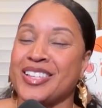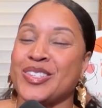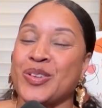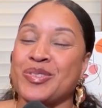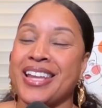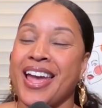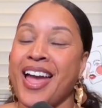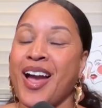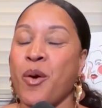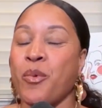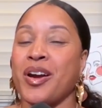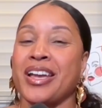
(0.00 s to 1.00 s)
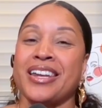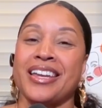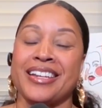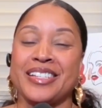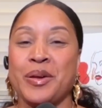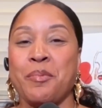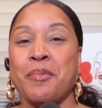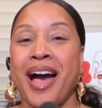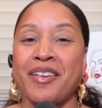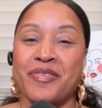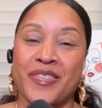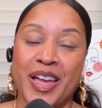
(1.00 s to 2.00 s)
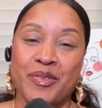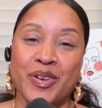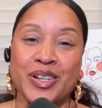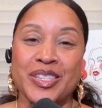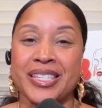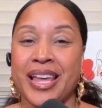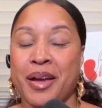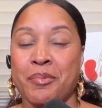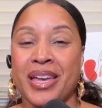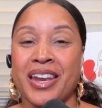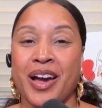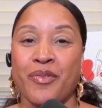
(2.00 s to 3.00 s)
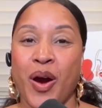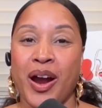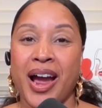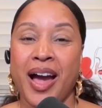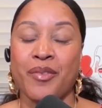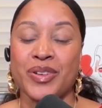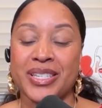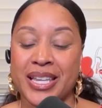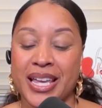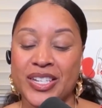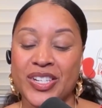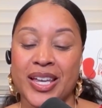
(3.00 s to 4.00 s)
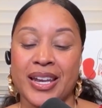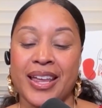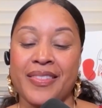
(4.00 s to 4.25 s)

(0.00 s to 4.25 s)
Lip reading: so now we're getting into my favorite segment of our conversation,